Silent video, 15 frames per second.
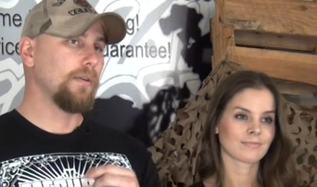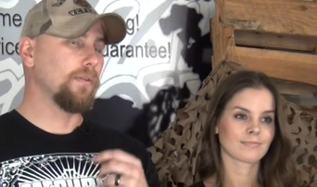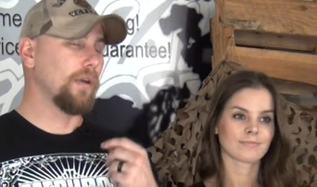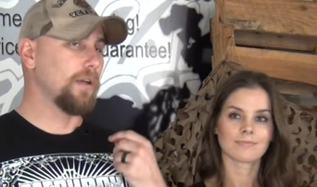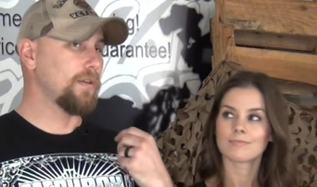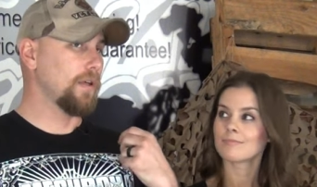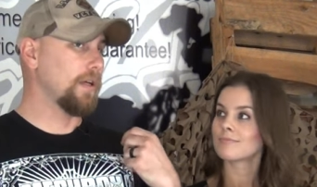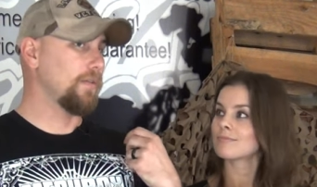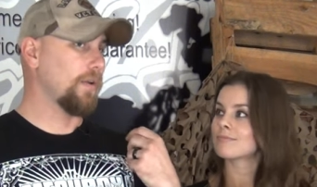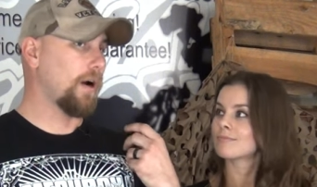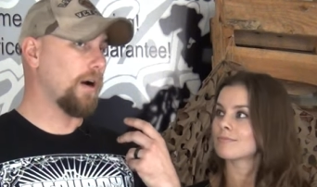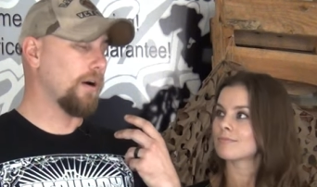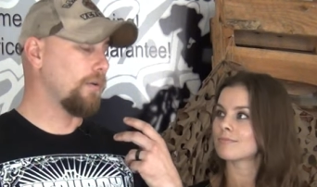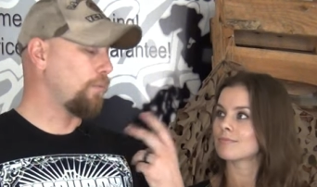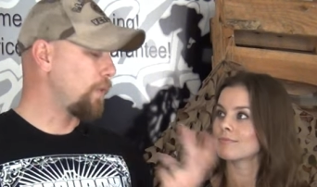Speaker 1: such as
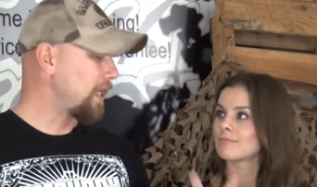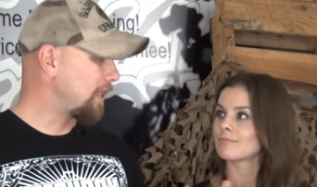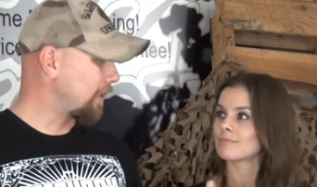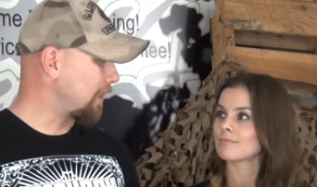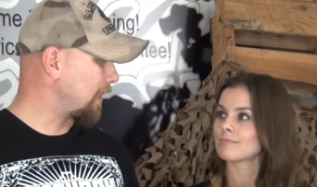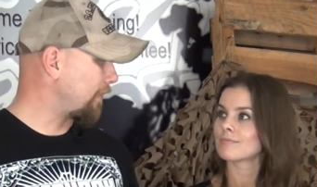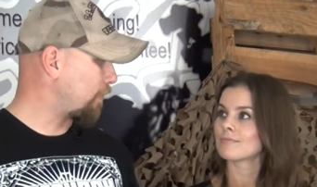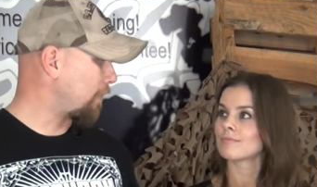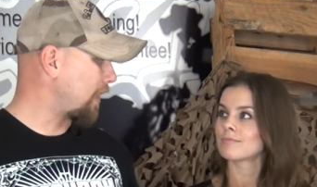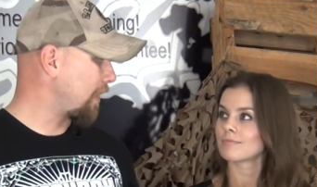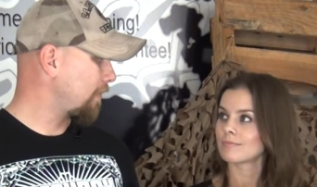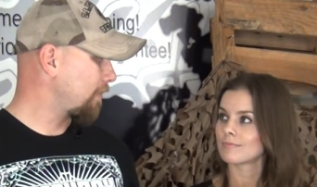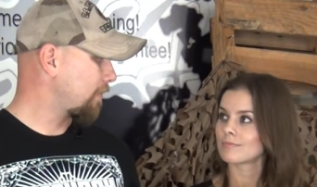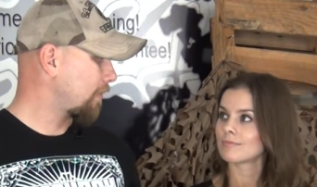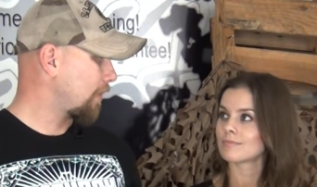our weekly
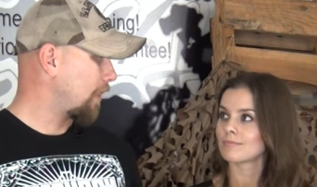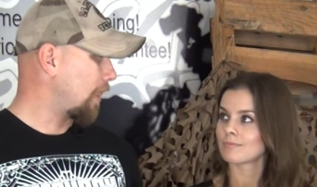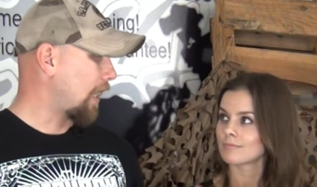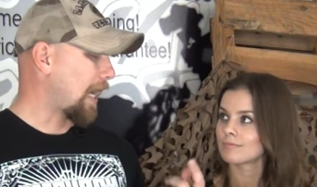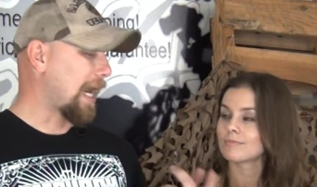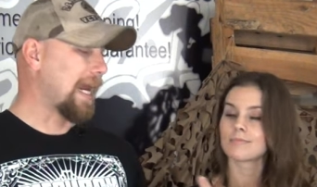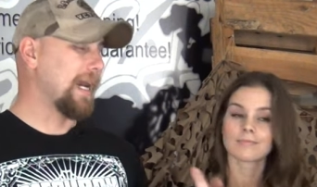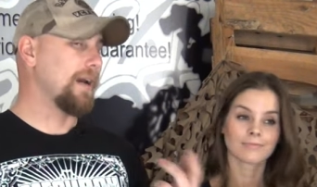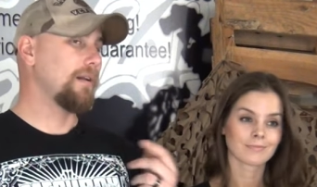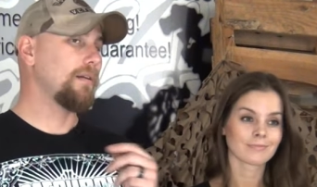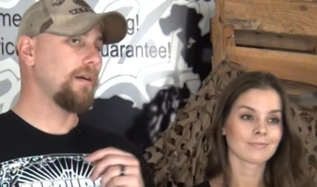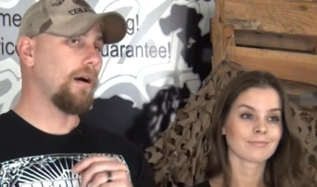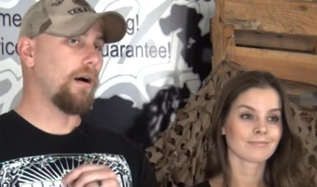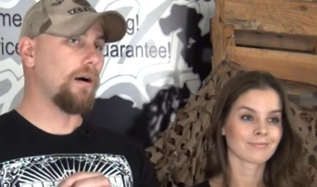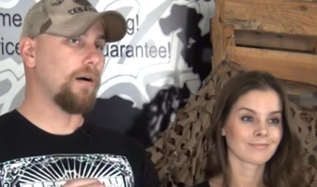giveaways
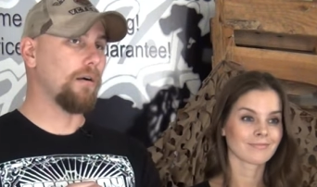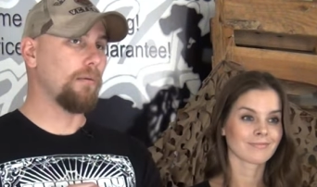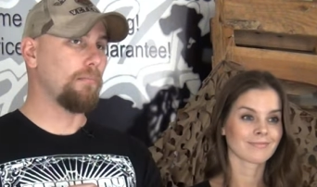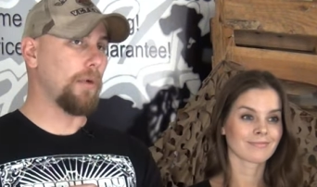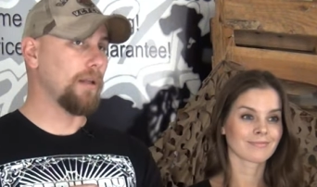and our